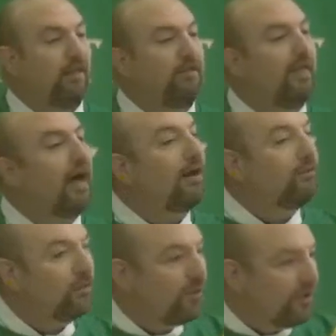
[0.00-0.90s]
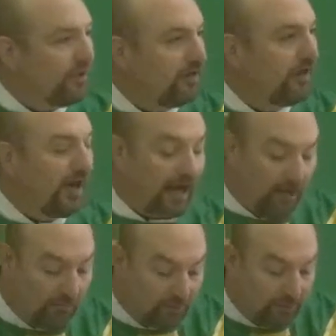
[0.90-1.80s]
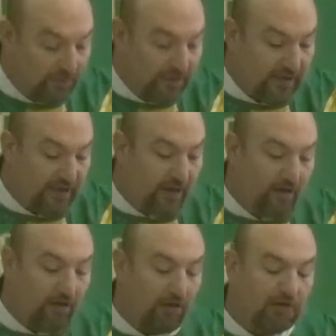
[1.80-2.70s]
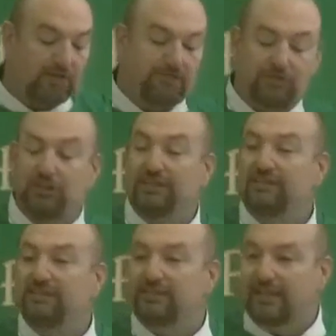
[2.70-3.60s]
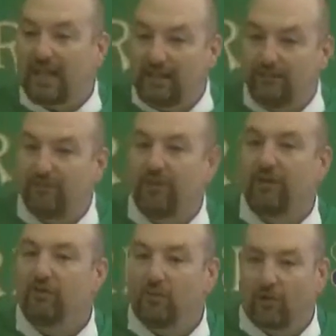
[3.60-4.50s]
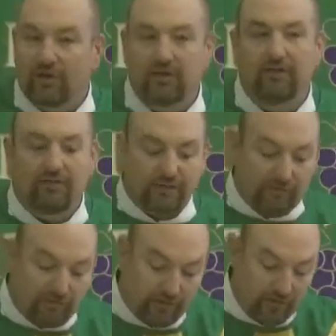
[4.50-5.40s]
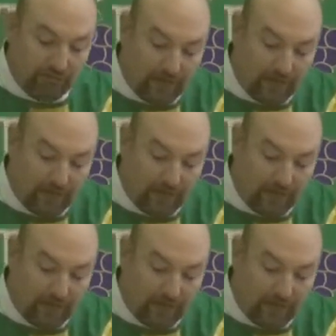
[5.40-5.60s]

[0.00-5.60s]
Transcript: And that word, our, all of Jesus' life and work is summed